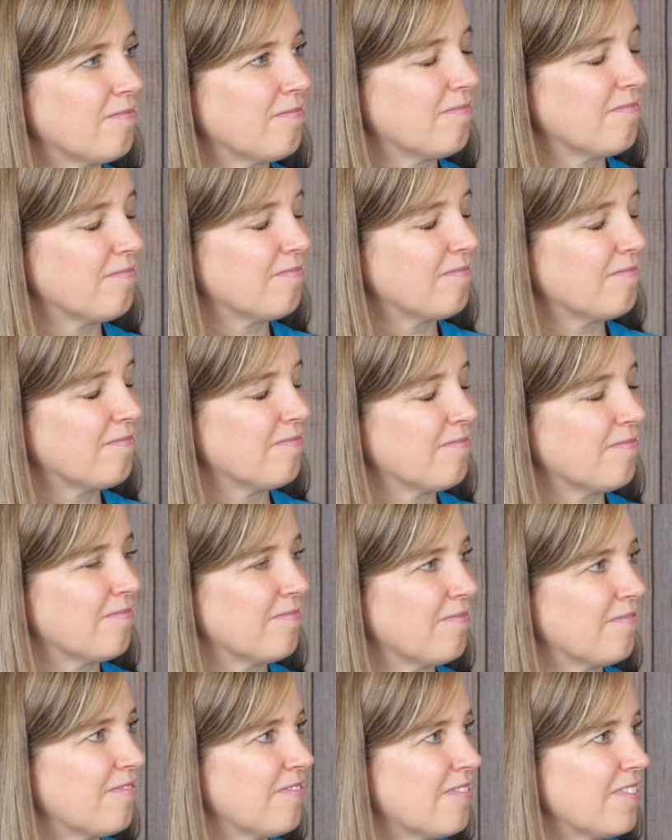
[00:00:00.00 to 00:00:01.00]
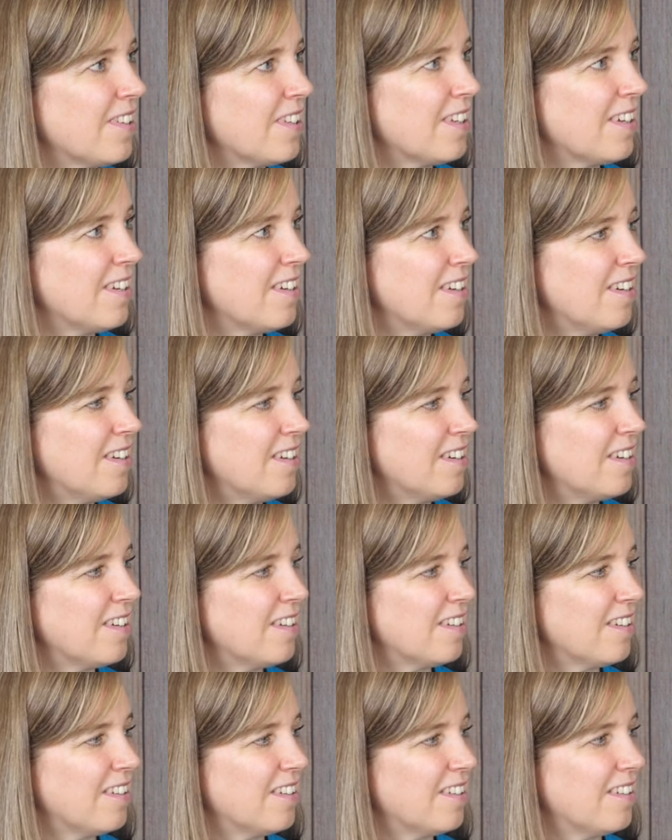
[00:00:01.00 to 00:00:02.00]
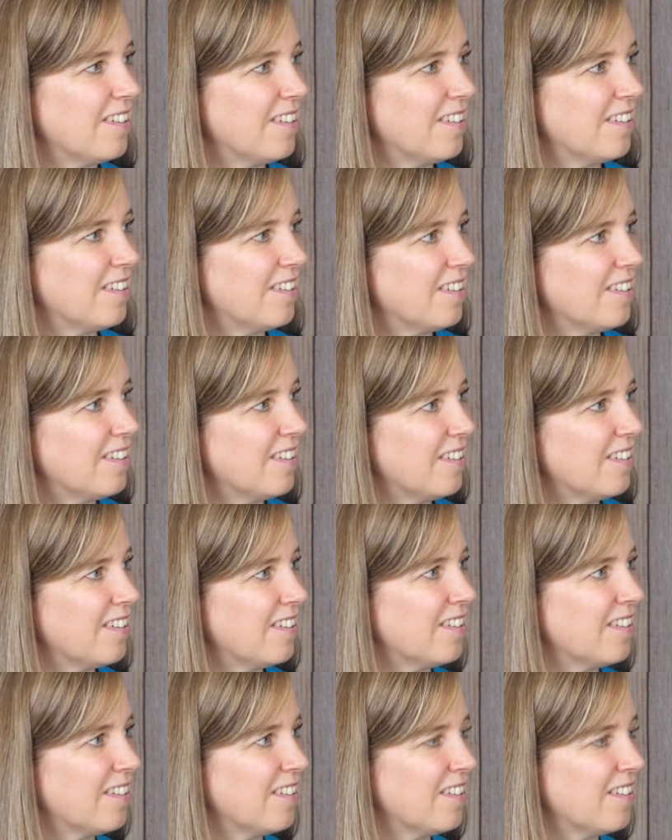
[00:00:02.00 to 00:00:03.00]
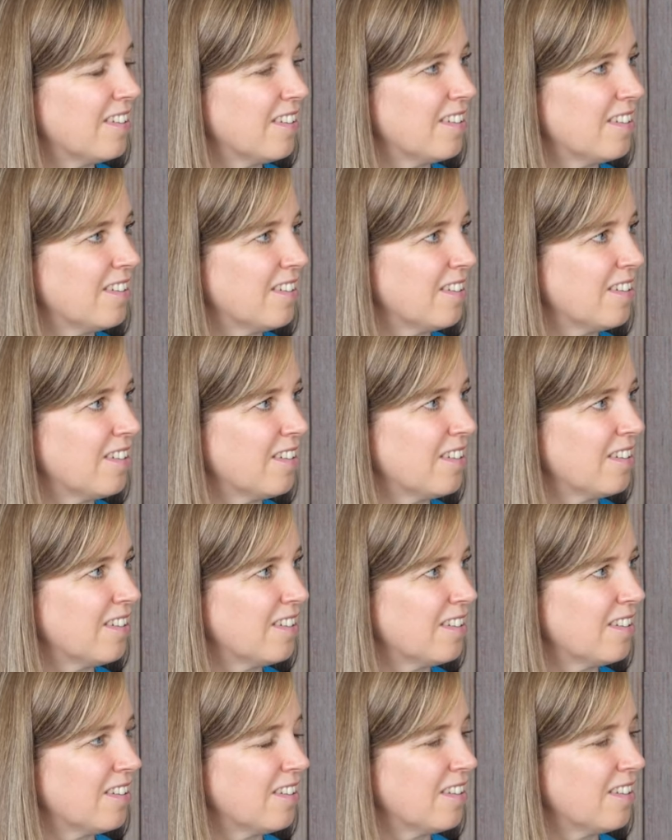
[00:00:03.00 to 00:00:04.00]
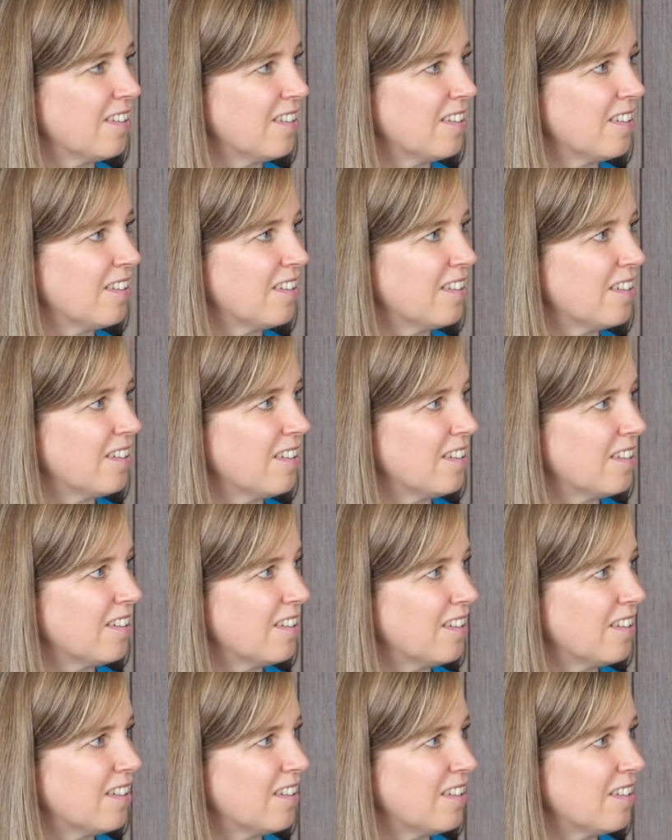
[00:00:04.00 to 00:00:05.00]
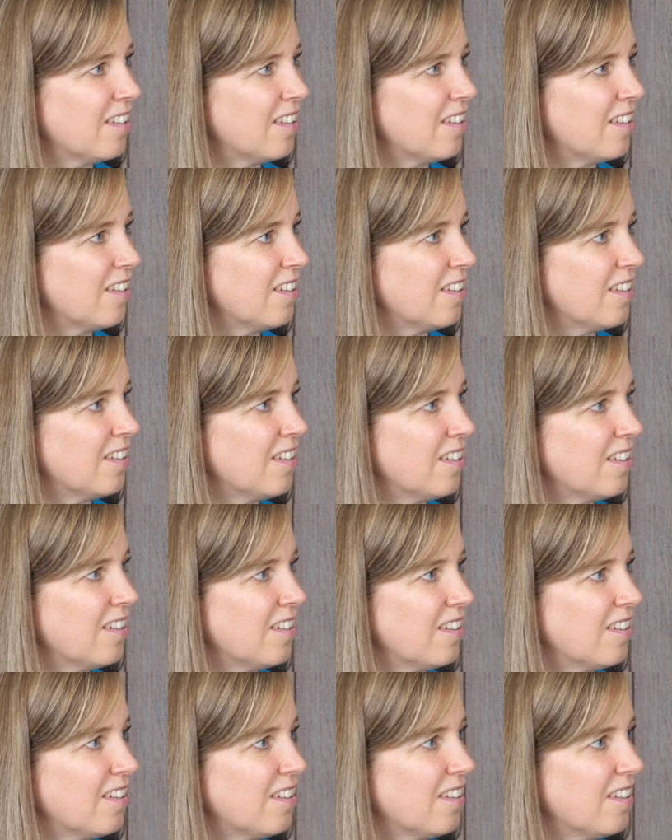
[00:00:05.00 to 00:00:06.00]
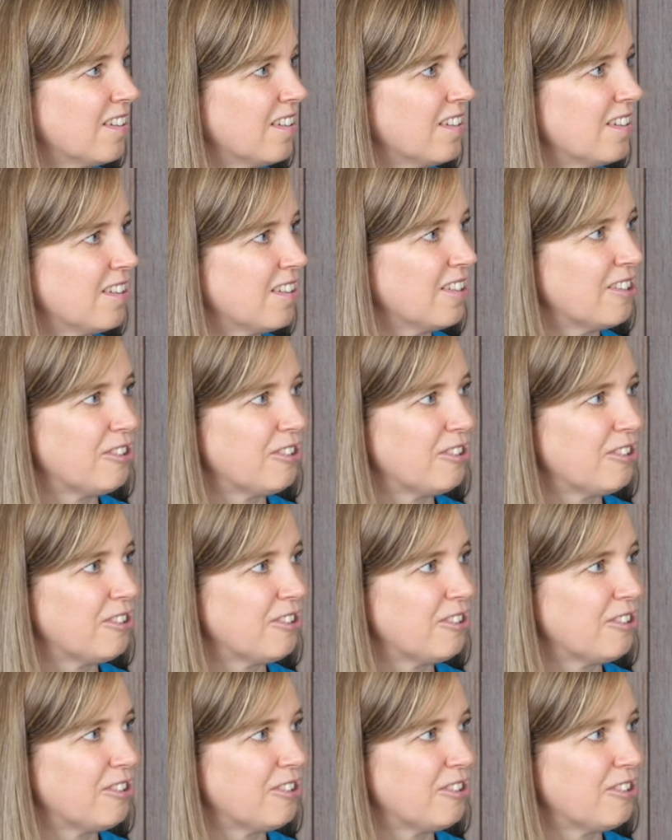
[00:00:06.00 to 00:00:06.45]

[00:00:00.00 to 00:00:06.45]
No words are spoken by the person on screen.